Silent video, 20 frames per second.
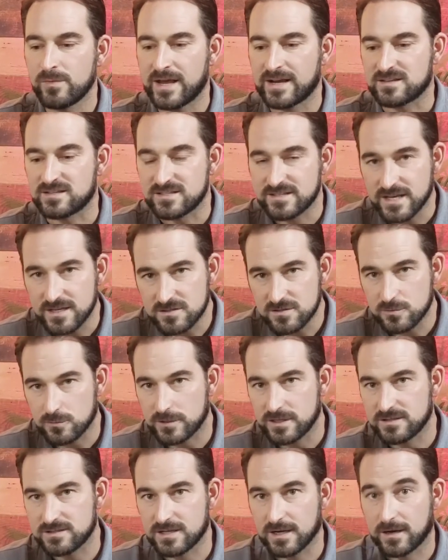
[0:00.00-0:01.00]

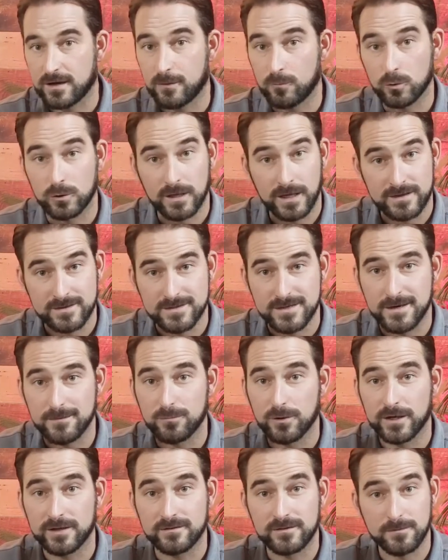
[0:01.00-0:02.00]
accessories that come with landscape
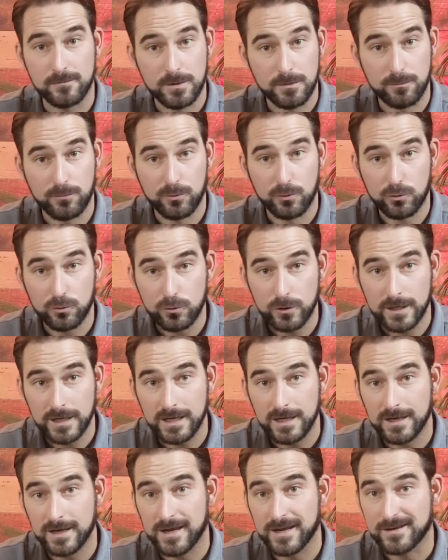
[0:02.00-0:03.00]
lights can be
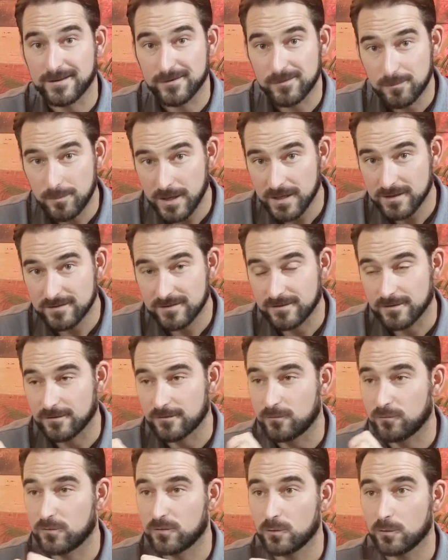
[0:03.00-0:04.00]
pretty
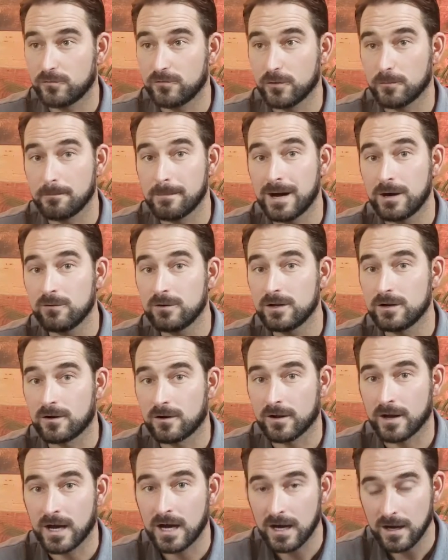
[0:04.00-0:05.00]
expensive. So if you're mounting it
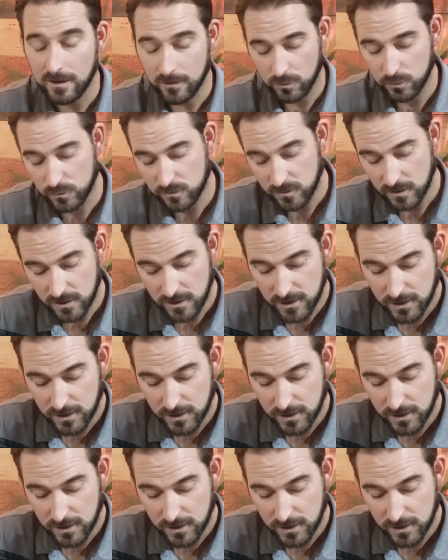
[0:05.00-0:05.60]
on a house,